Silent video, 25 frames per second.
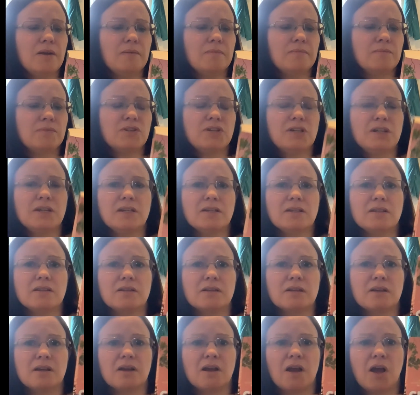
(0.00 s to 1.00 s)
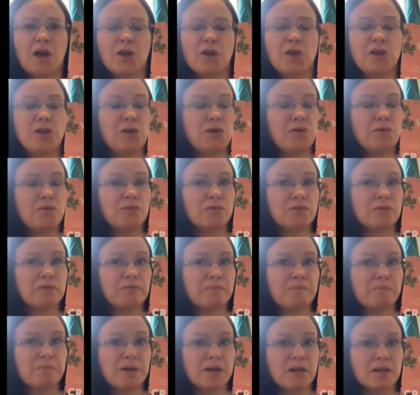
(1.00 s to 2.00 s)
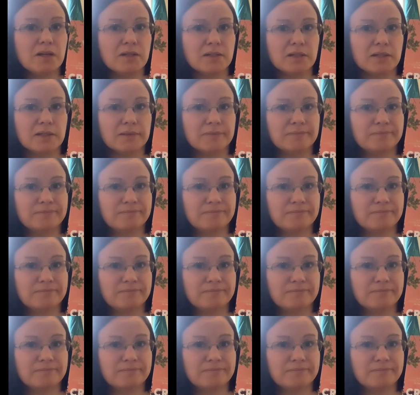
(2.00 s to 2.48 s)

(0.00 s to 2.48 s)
She's accused of murder.